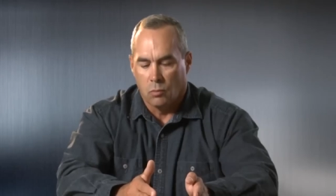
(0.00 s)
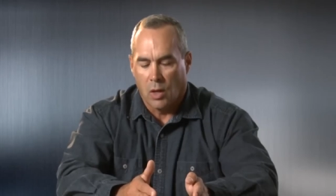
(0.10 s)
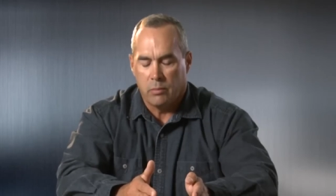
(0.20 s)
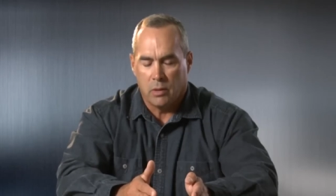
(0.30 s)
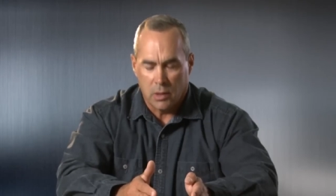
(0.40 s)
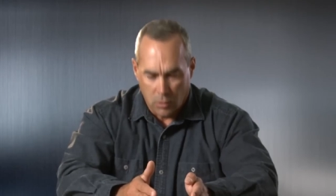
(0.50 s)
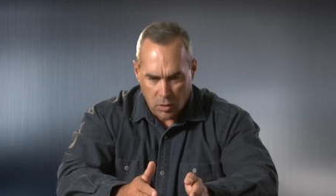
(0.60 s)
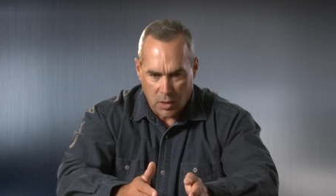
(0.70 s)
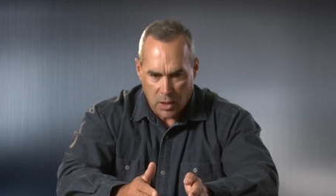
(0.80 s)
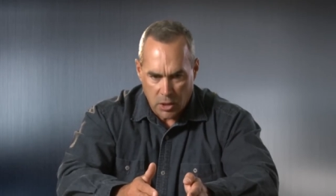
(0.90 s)
right building,
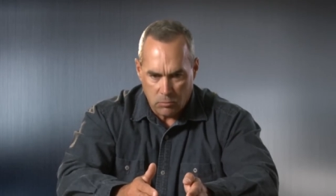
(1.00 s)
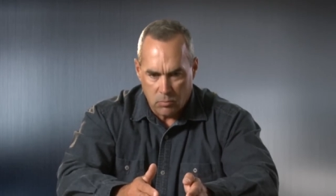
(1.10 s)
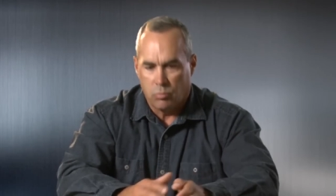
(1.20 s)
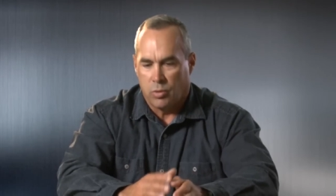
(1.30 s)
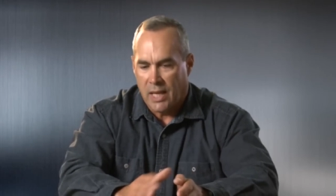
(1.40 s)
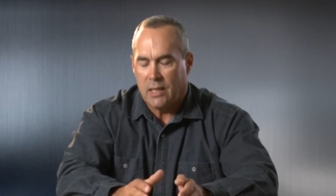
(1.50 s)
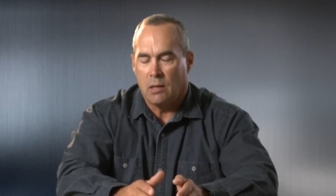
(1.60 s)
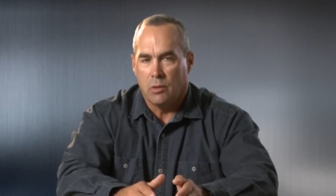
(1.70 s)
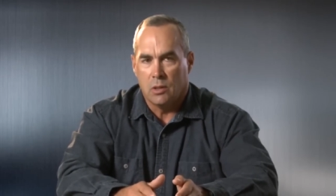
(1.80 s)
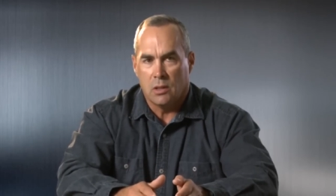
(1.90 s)
looked at it, planned
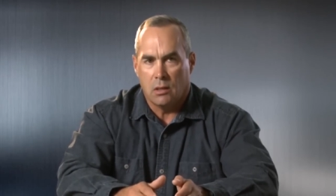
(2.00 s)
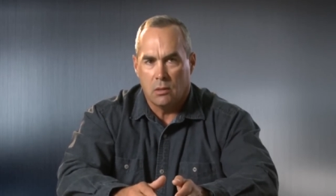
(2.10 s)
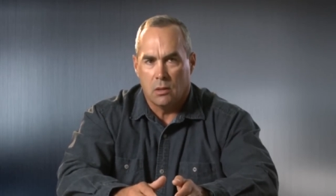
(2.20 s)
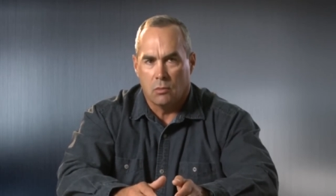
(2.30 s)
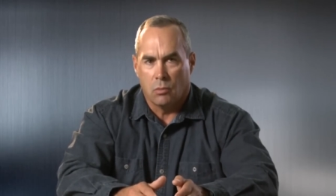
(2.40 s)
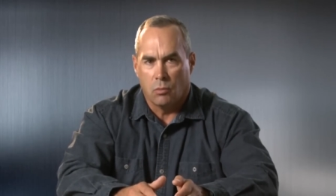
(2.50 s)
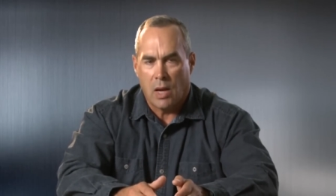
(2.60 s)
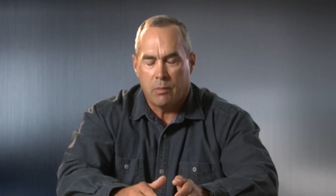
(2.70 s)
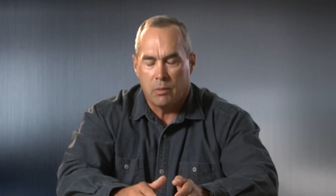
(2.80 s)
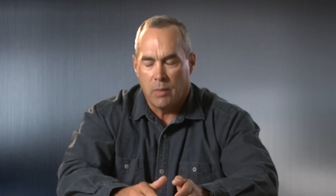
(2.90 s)
that building in a
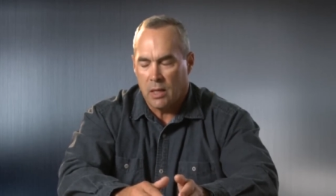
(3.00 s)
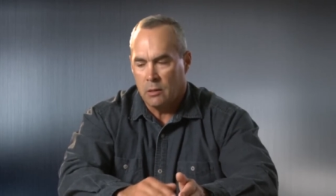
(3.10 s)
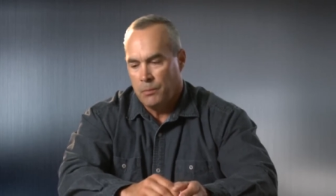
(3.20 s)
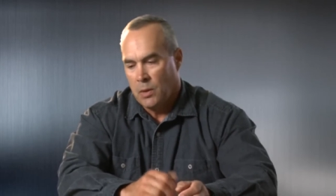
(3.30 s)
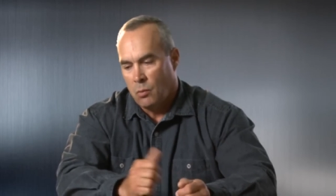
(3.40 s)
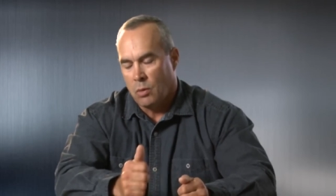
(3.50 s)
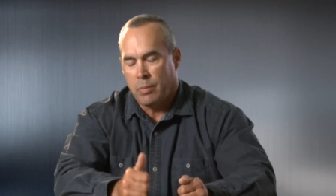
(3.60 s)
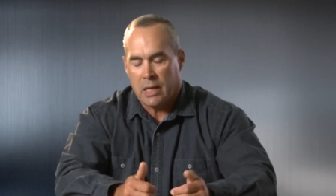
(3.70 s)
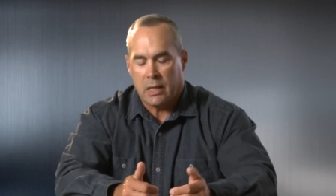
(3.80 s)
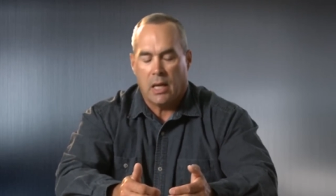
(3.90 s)
rapid manner, went
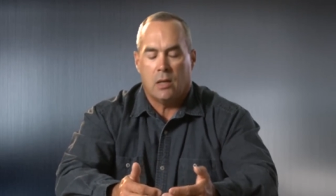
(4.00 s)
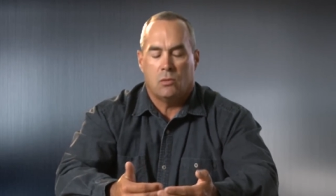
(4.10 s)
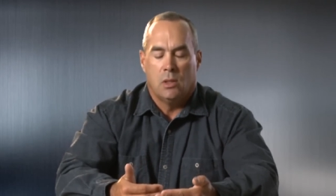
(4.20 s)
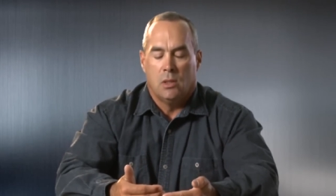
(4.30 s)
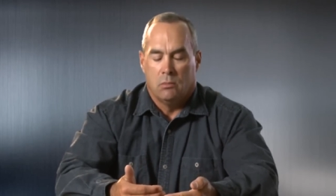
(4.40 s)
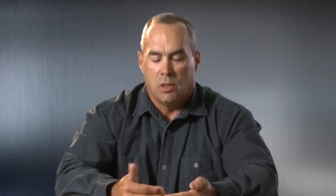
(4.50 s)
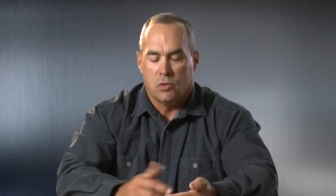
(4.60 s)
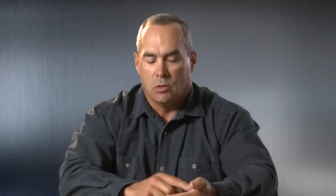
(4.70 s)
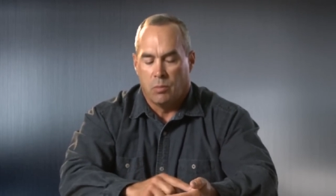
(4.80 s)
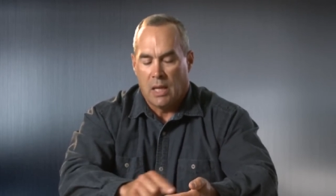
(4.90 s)
back out, make
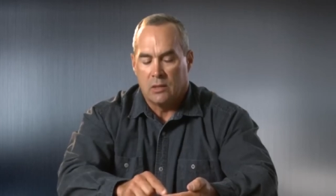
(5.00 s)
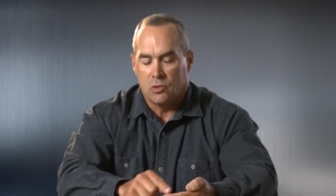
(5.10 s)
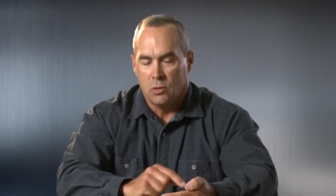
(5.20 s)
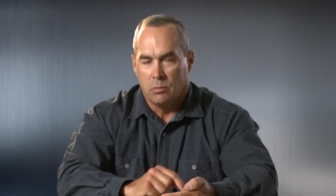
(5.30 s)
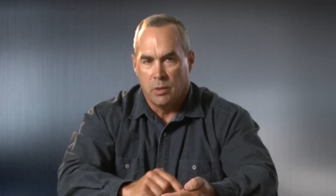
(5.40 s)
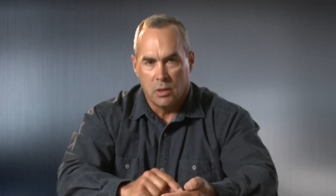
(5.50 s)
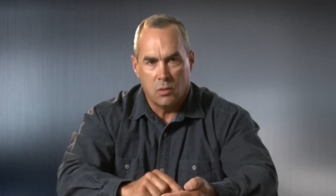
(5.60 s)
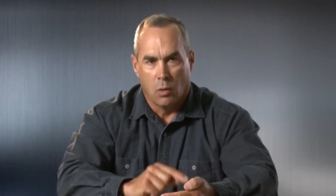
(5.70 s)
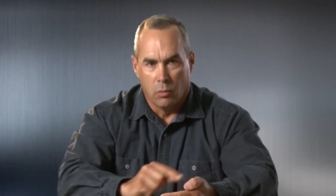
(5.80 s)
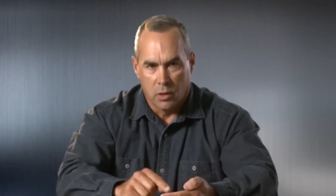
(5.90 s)
sure the pilots knew the
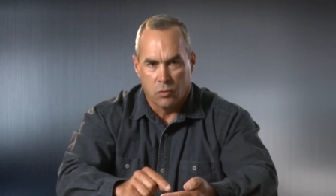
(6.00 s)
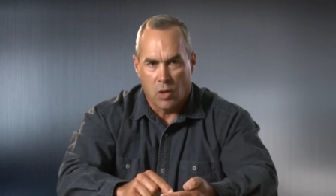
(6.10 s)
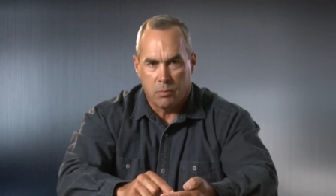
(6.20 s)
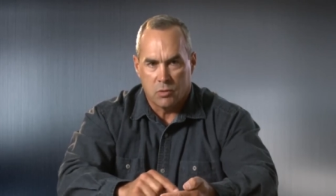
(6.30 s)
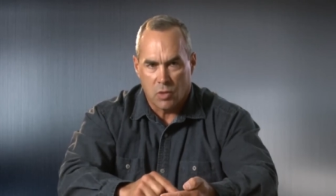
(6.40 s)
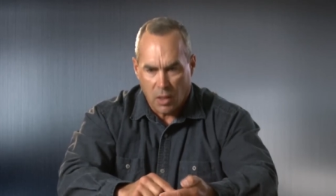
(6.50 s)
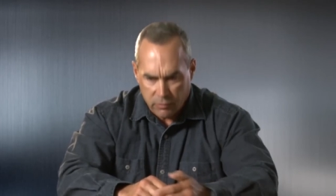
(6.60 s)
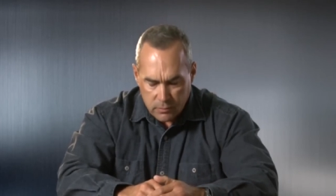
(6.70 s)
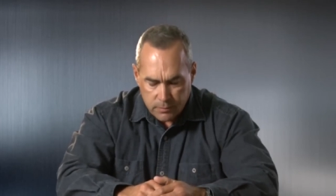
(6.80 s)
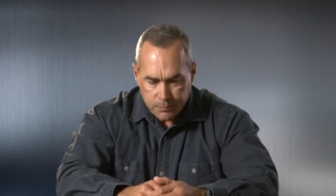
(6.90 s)
building where we were going to drop us off.